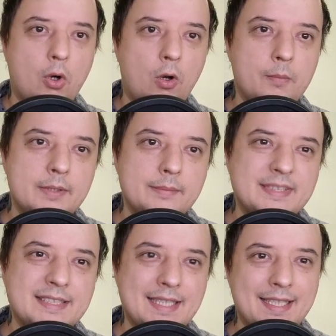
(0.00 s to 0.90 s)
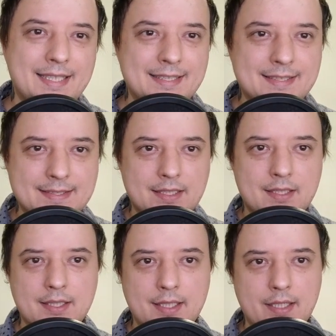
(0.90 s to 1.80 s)
problems is,
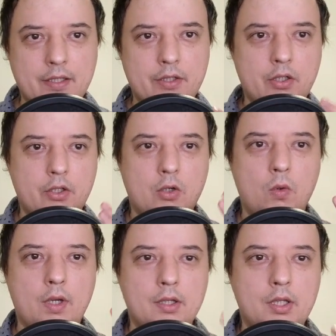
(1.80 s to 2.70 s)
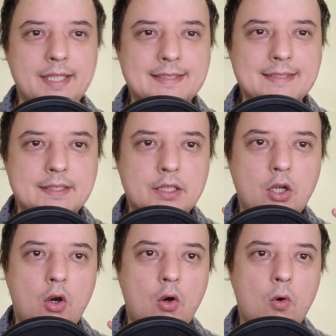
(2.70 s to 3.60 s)
a list
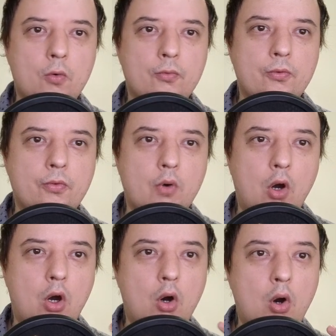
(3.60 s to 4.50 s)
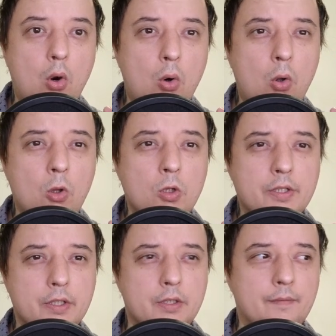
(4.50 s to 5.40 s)
of all
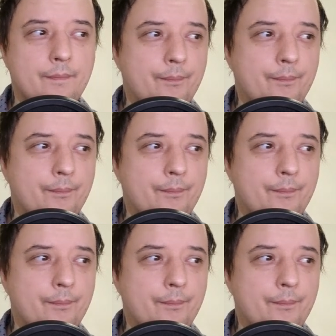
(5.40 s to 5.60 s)
the